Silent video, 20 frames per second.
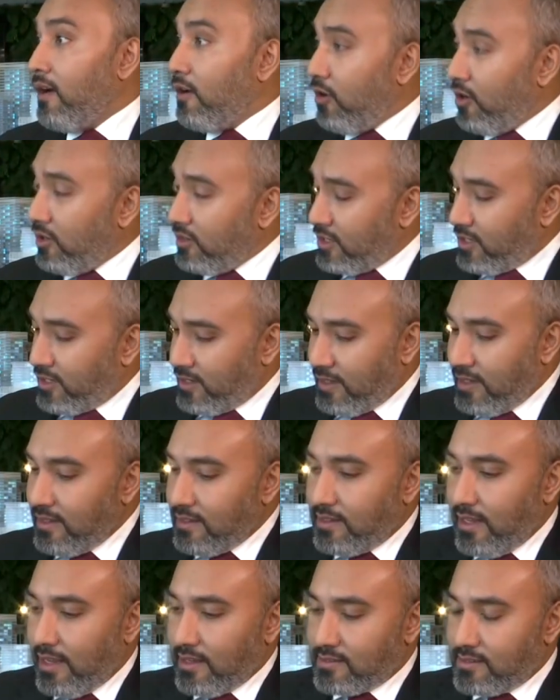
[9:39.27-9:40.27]
On the clean
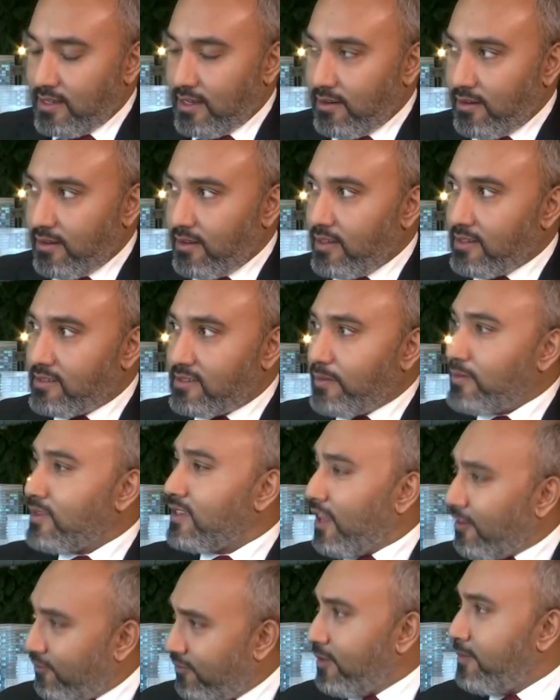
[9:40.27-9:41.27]
tech side, it's something
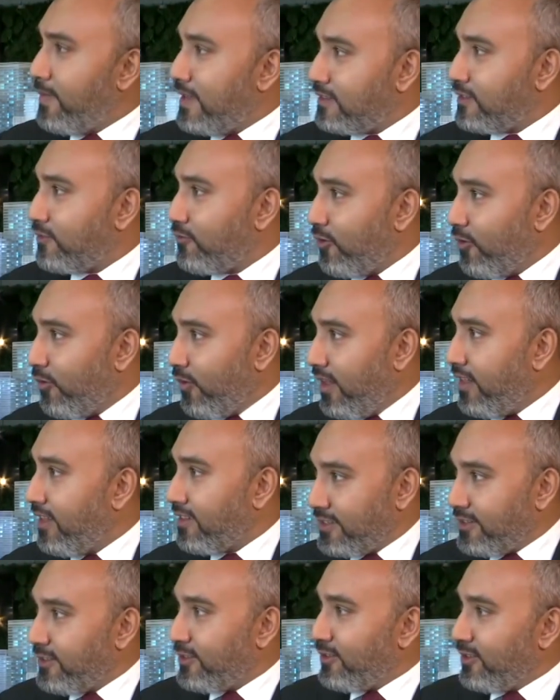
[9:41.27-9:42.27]
that I've lamented for a while. I
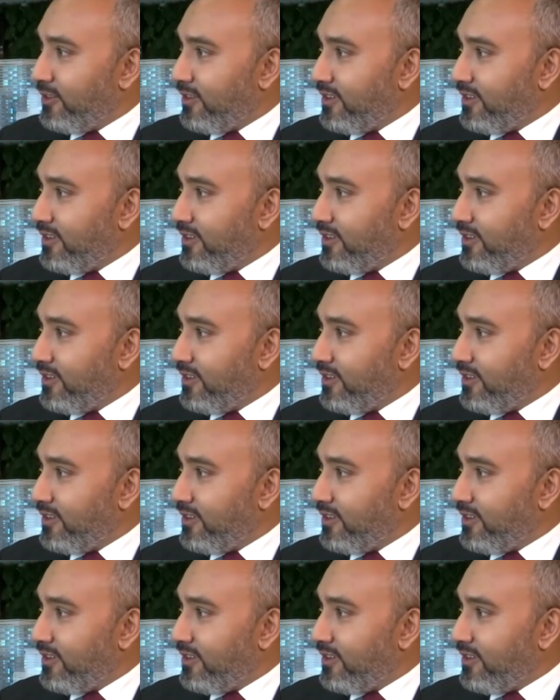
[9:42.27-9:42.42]
think Sorry, it's